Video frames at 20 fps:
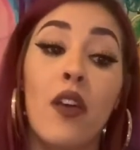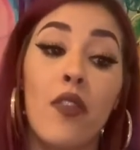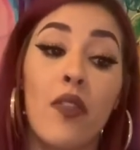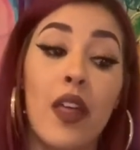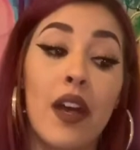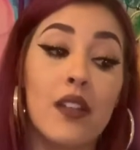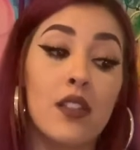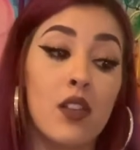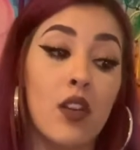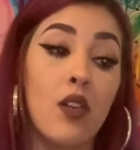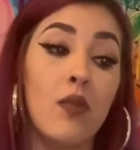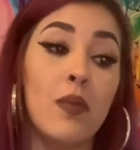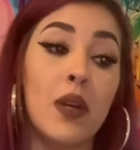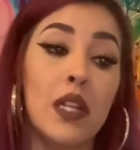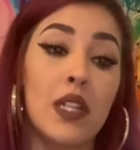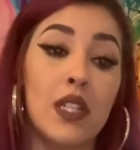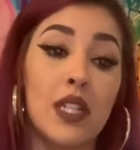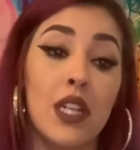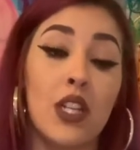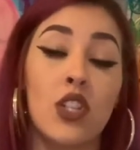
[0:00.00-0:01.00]
That's all
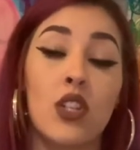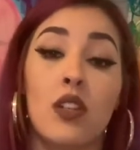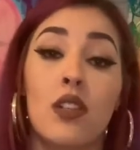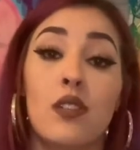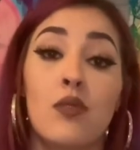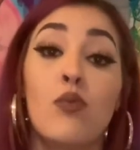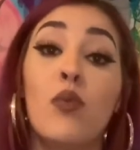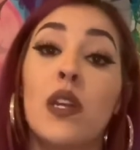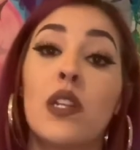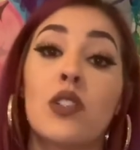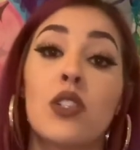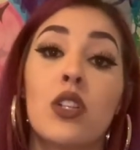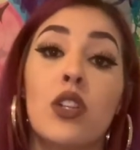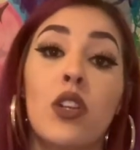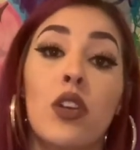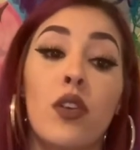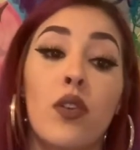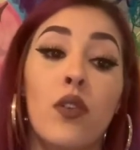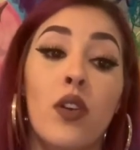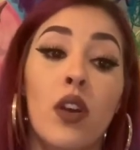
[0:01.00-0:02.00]
meditation is meant to
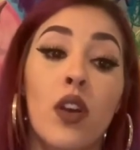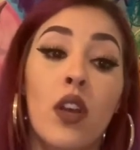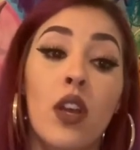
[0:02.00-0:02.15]
do.